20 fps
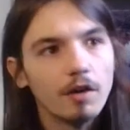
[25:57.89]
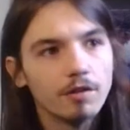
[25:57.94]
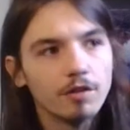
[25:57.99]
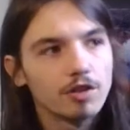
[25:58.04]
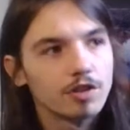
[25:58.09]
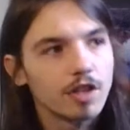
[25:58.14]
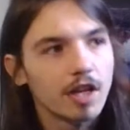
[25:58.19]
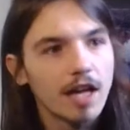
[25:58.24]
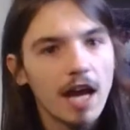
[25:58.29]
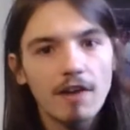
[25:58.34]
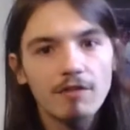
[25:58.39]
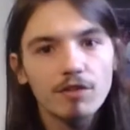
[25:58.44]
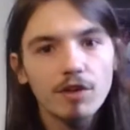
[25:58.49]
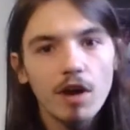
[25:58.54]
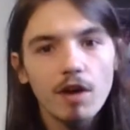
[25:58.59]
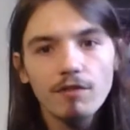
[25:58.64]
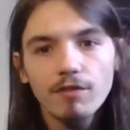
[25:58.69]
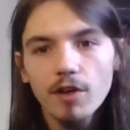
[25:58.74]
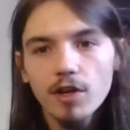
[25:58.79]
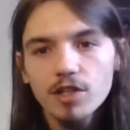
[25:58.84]
just like after
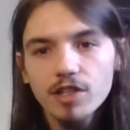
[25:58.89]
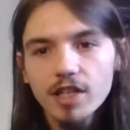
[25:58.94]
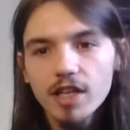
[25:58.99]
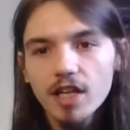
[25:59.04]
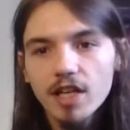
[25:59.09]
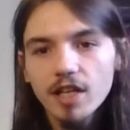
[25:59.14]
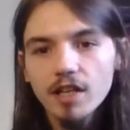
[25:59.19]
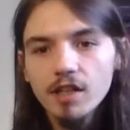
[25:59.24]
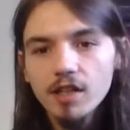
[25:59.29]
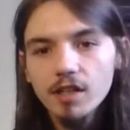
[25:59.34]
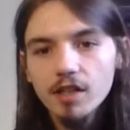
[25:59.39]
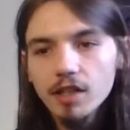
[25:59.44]
our first gig.